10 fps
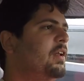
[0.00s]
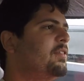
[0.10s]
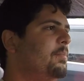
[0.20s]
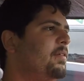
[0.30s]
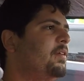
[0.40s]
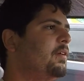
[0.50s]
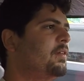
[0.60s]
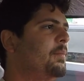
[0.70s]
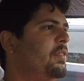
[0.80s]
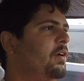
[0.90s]
It's missing
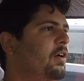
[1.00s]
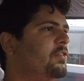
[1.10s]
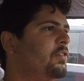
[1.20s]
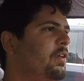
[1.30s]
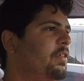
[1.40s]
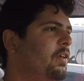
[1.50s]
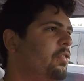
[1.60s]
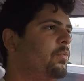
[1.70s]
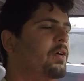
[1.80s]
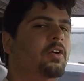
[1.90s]
some of the arches, I think
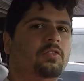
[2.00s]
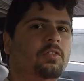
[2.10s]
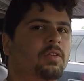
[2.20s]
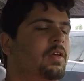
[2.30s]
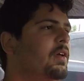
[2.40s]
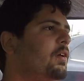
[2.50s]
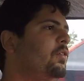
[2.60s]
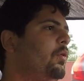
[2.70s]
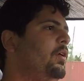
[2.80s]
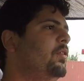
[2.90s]
3 arches.
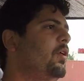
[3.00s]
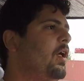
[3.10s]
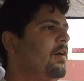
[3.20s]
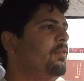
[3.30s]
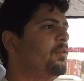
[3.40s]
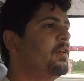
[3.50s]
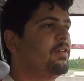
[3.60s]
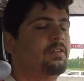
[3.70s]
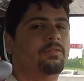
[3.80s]
So either I'll have those custom